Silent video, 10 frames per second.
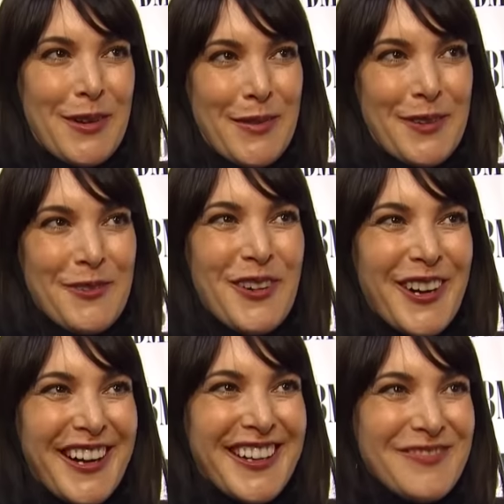Red Ribbon
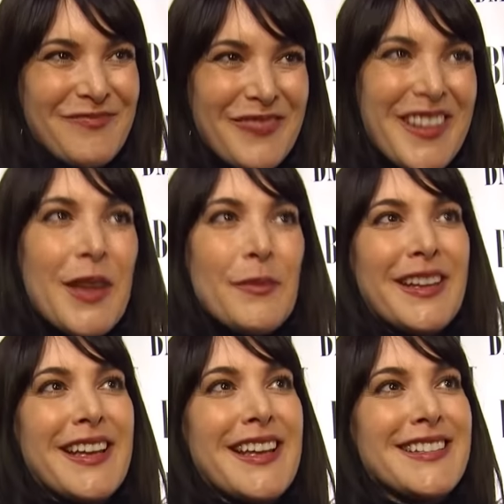Award,
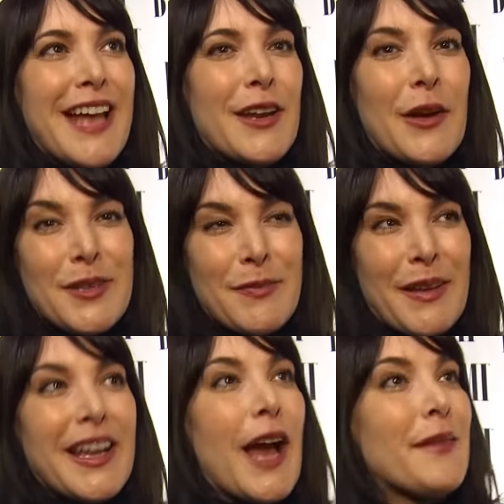because I'd always
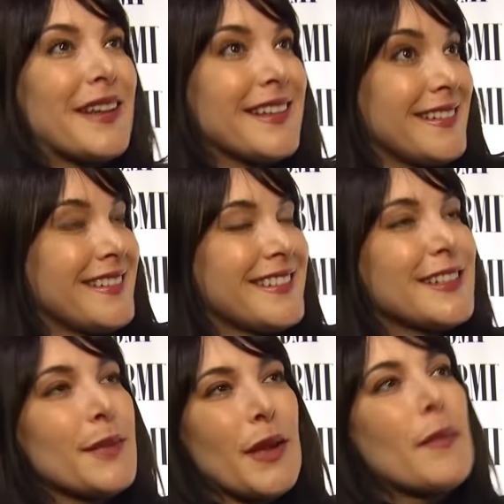been coming
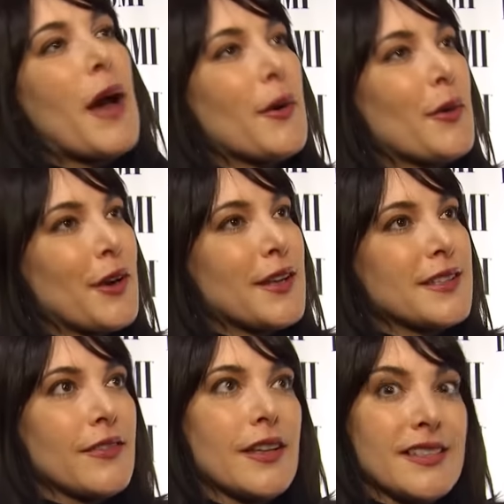to the BMI
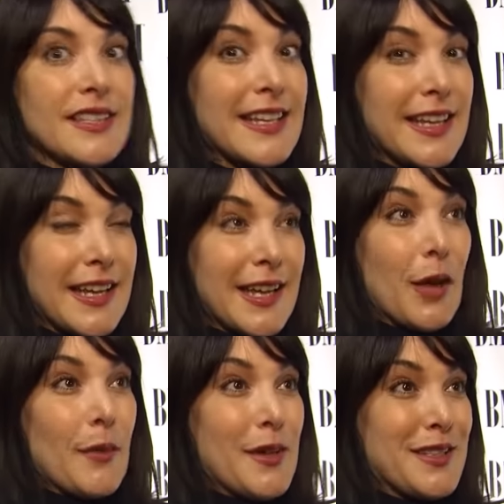Awards, sneaking
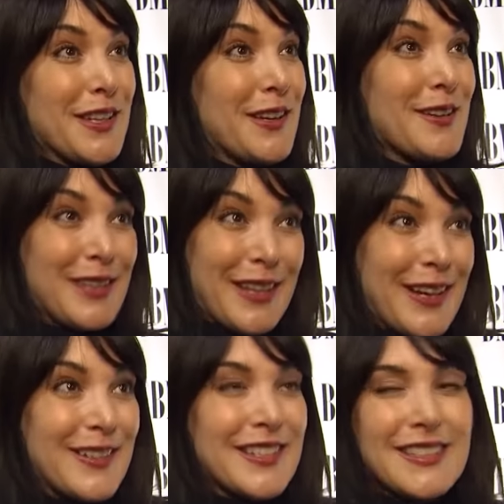in almost years
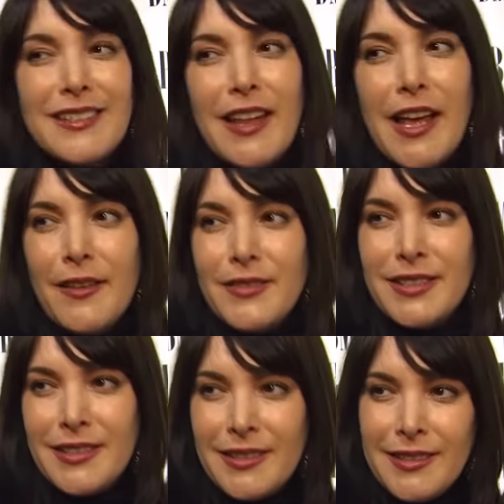ago, and just
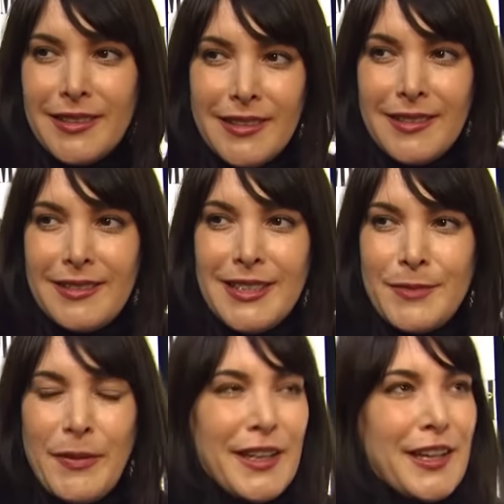loved
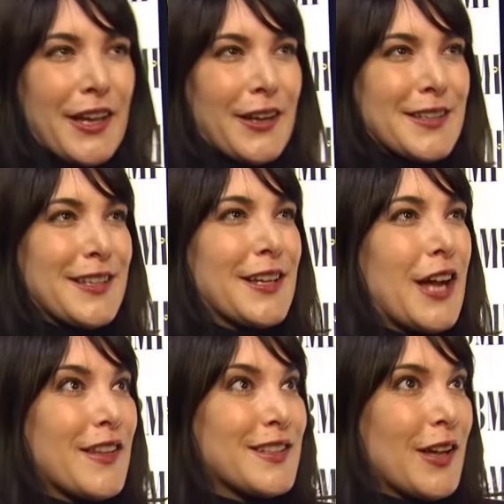just being here and
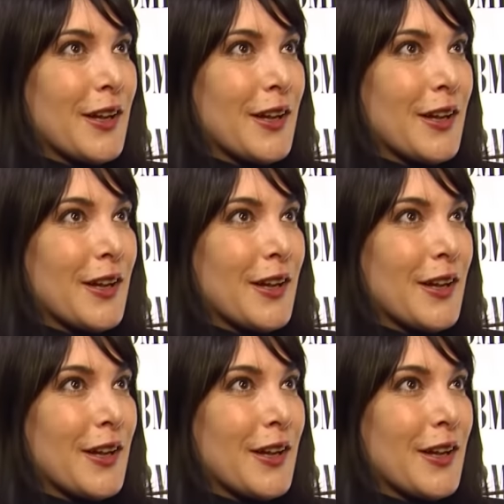seeing all the